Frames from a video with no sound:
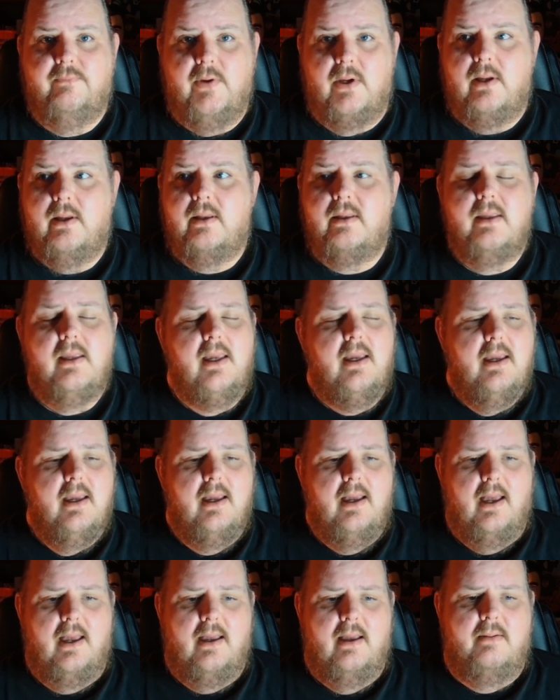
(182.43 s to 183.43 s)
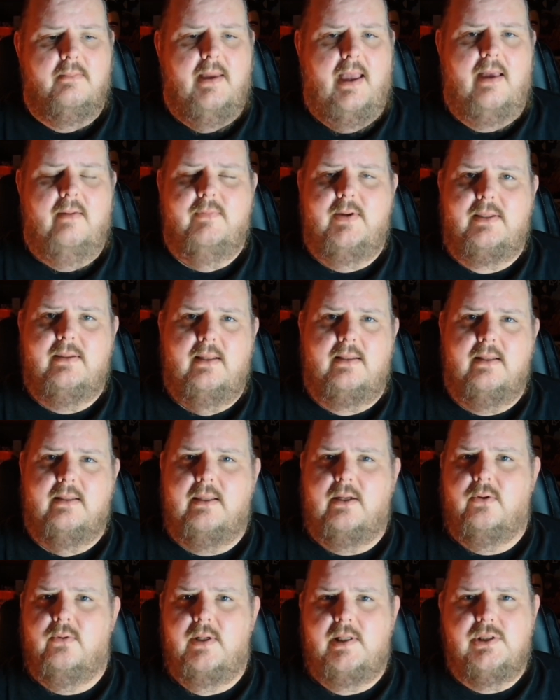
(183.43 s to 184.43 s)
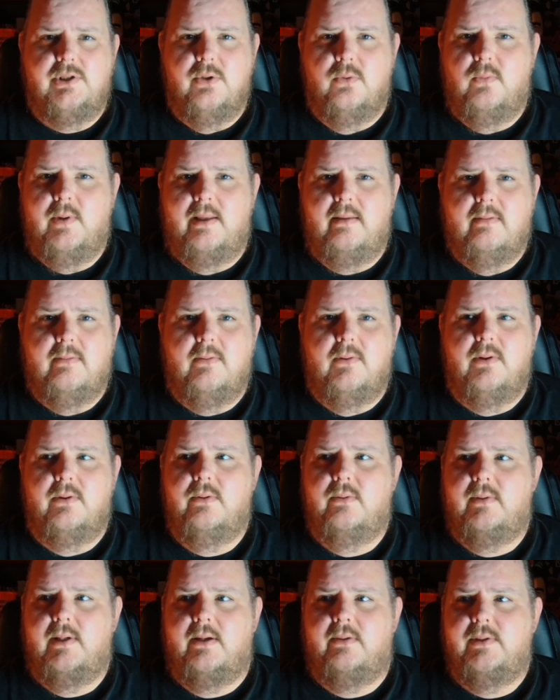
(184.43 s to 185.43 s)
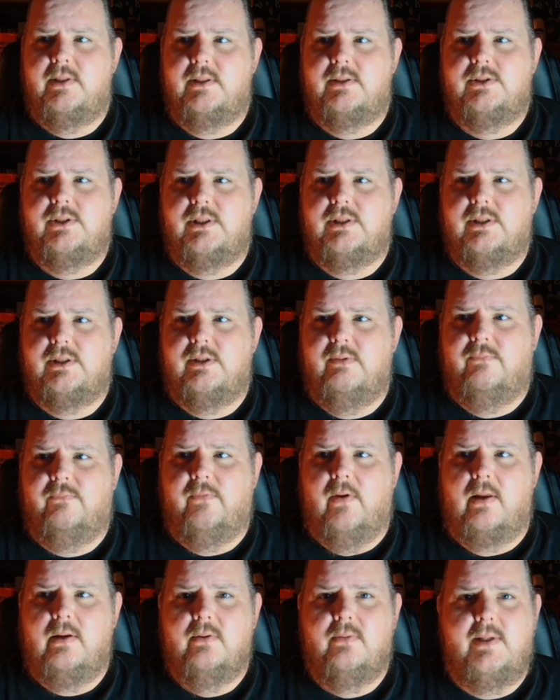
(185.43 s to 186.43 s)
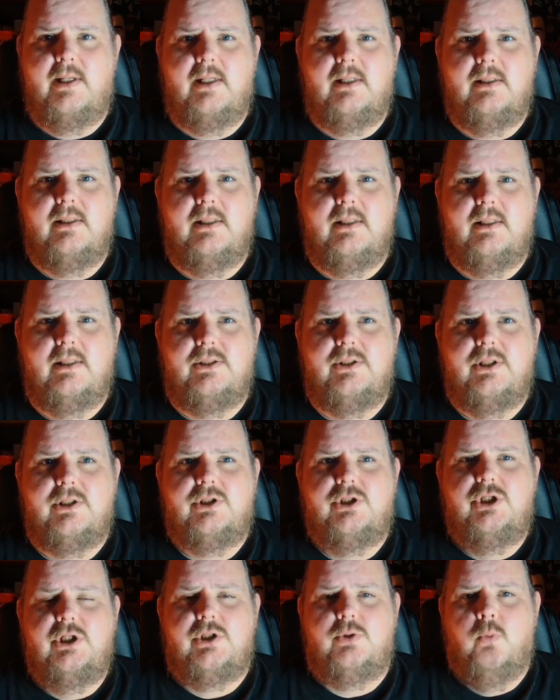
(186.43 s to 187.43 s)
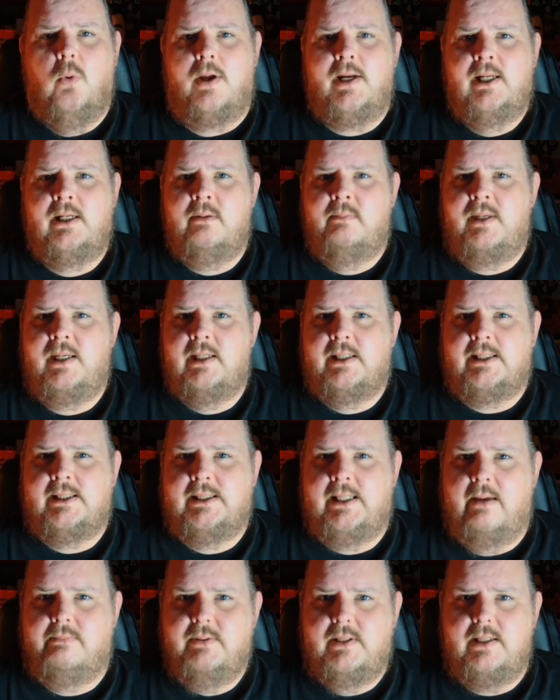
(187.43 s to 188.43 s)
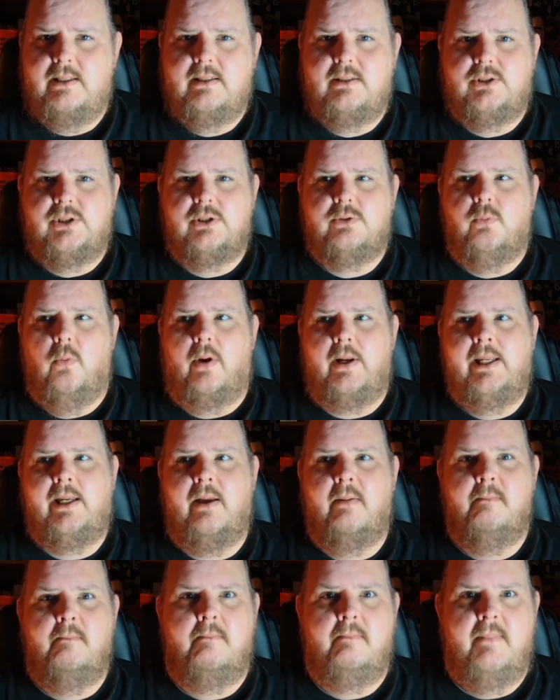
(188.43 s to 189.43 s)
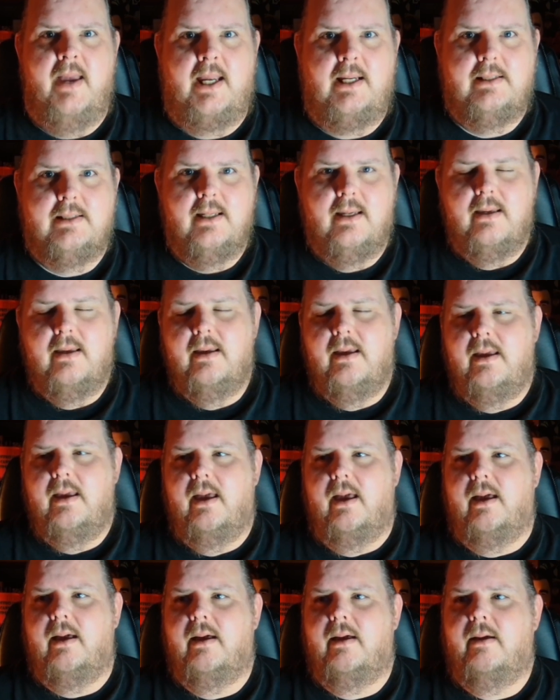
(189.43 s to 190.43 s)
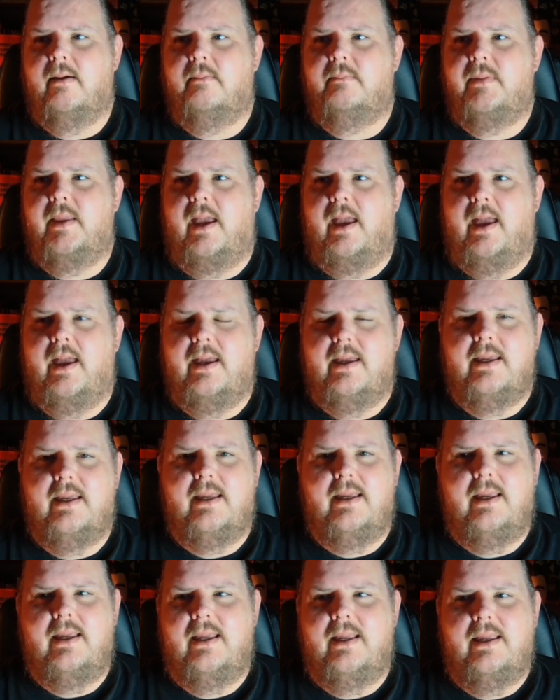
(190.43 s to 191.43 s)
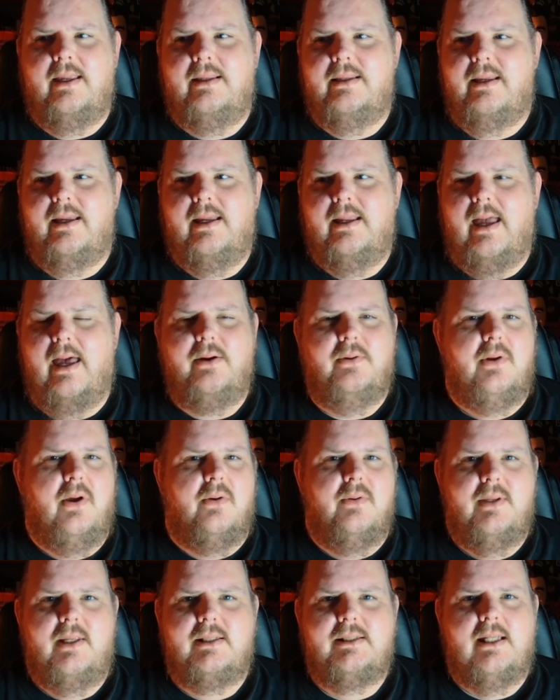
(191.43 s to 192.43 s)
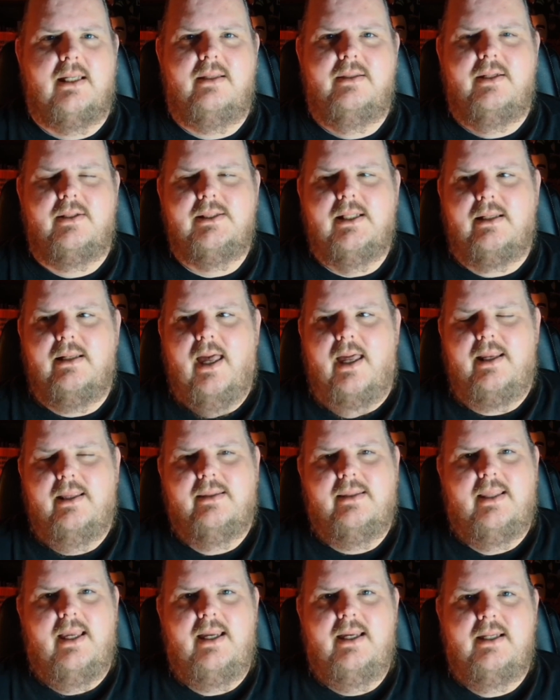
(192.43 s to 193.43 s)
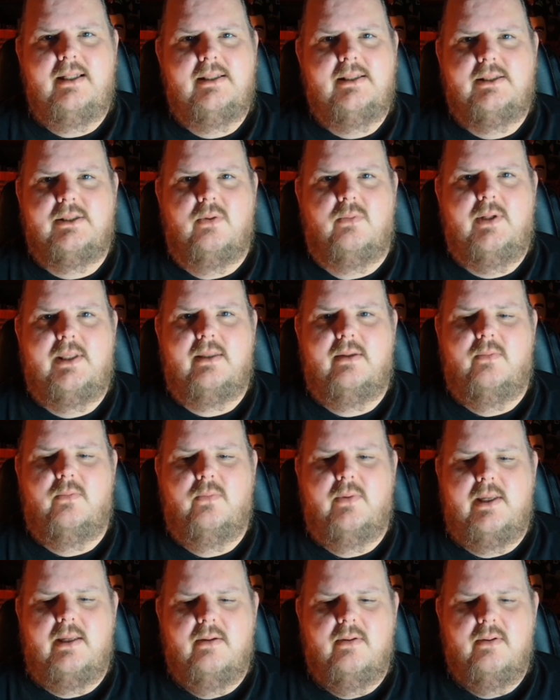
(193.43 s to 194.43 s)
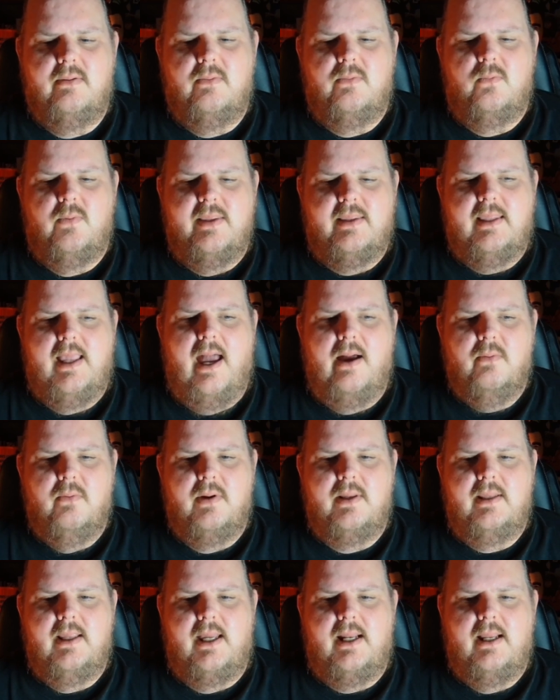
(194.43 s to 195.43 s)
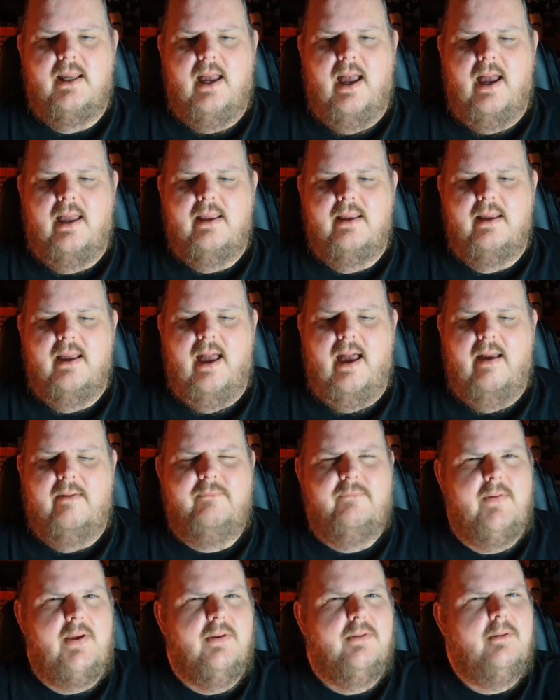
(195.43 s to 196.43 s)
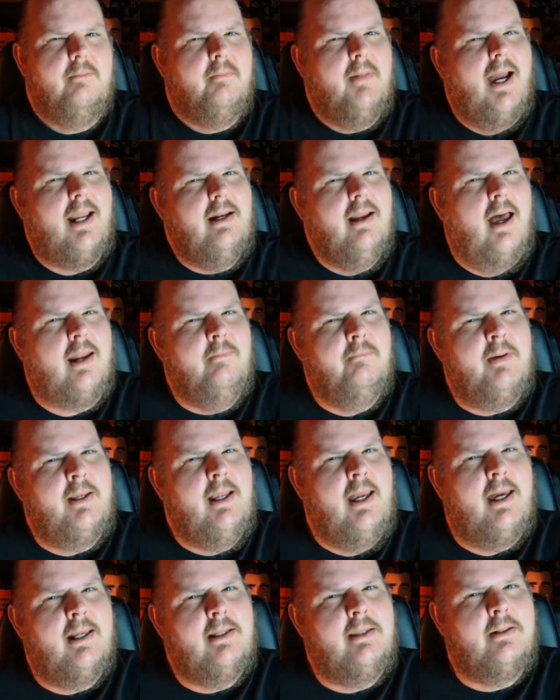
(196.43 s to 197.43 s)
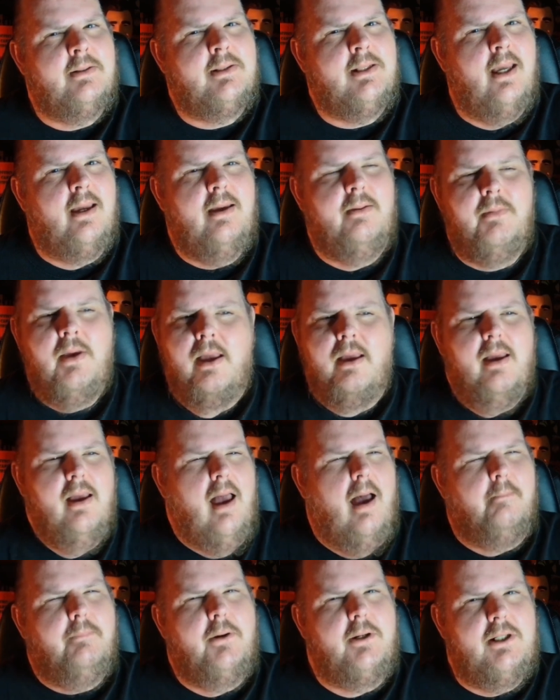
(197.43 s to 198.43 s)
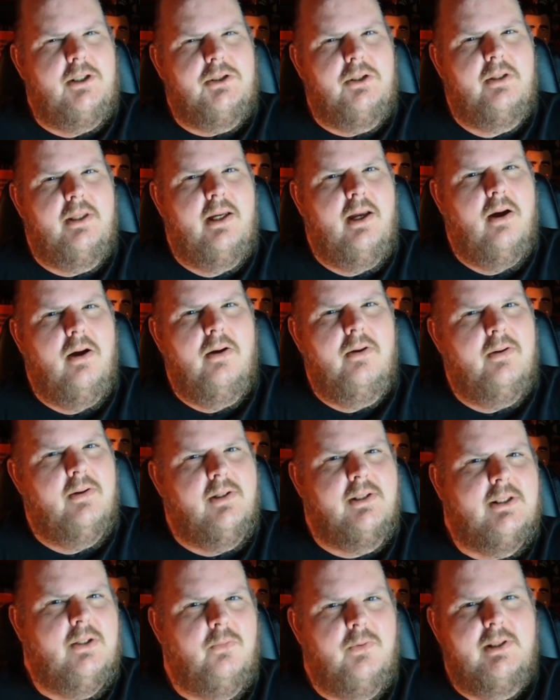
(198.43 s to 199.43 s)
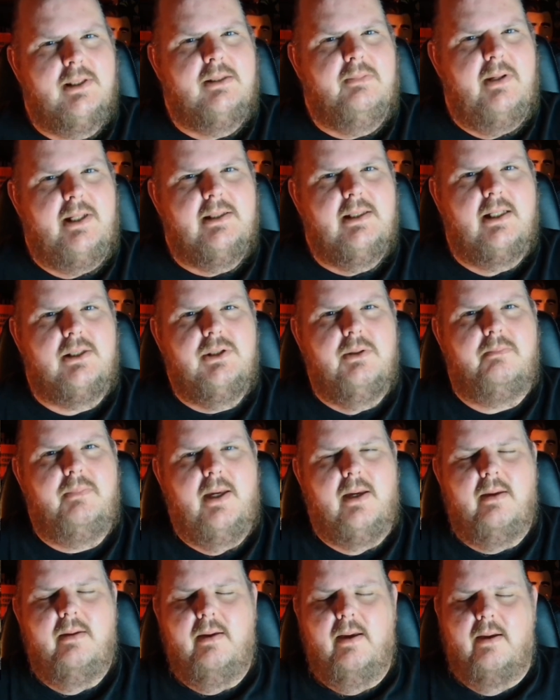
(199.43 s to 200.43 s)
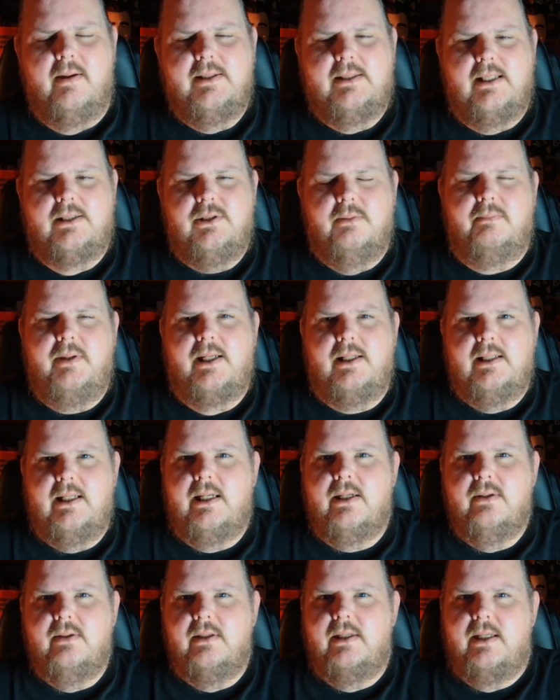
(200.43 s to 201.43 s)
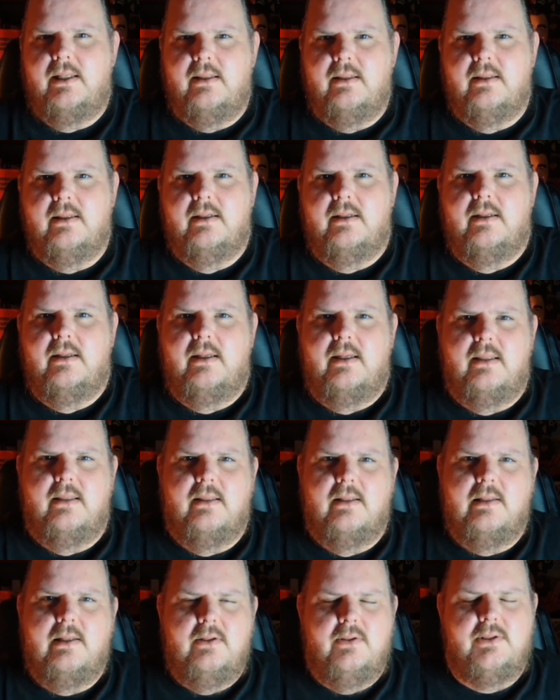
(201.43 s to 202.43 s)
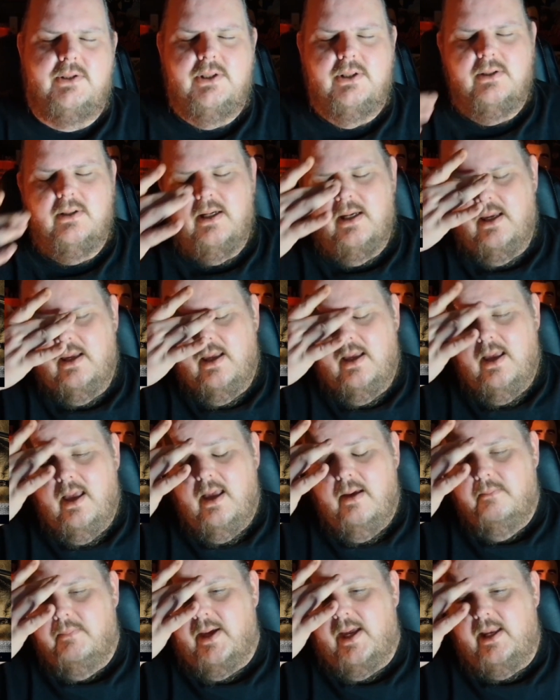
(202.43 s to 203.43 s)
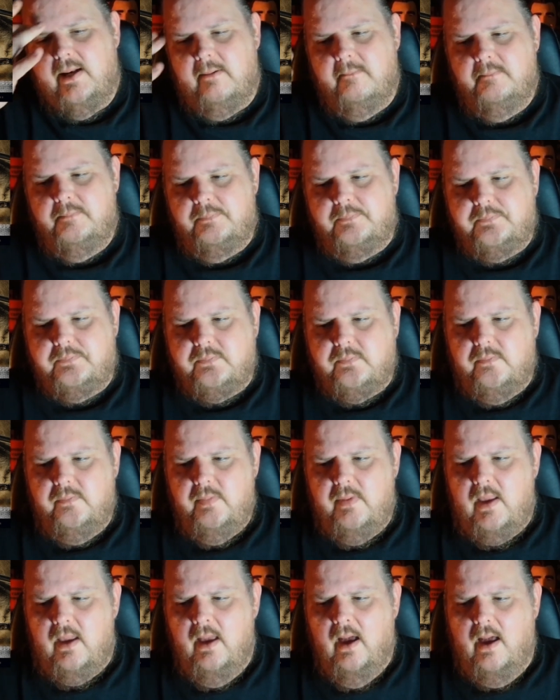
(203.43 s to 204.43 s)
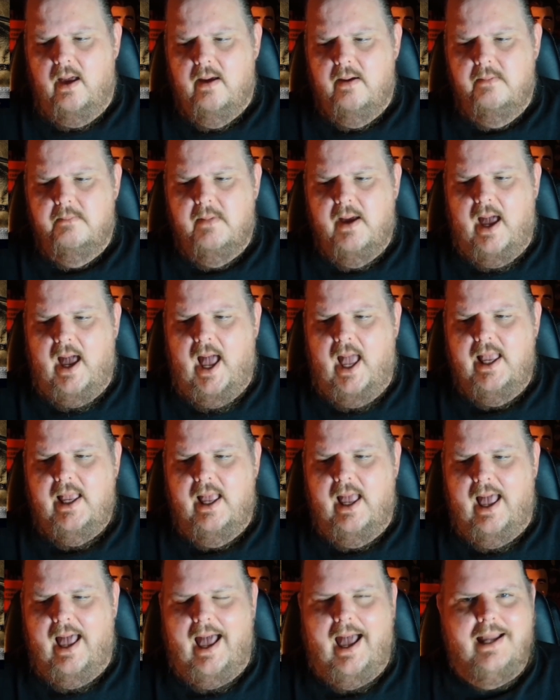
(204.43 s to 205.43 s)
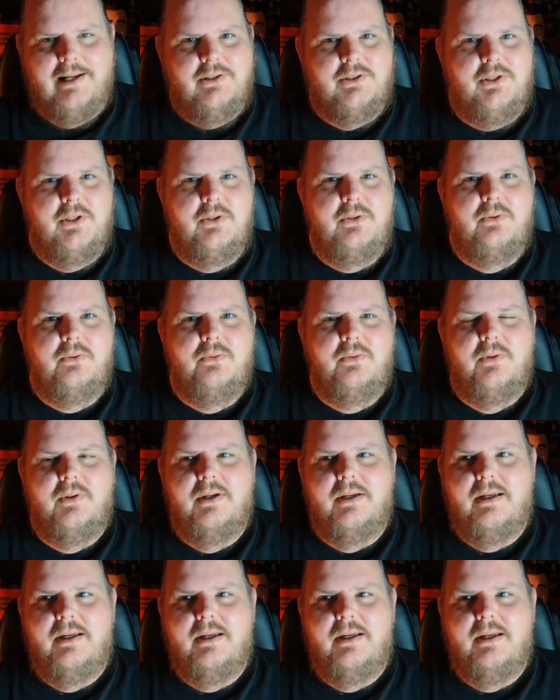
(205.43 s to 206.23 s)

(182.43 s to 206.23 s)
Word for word: all. Um, everything that the creature went through, it was just following, just, just wanting to be accepted, just wanting a mate. Um, and it, it, I don't know. There's a, there's a lot of things with, with, with that one that I, I feel might not have been ahead of their time. I'm pretty sure they are, or else it wouldn't be such a big, uh, such a big deal in the, in the literature. But Um, I, I do,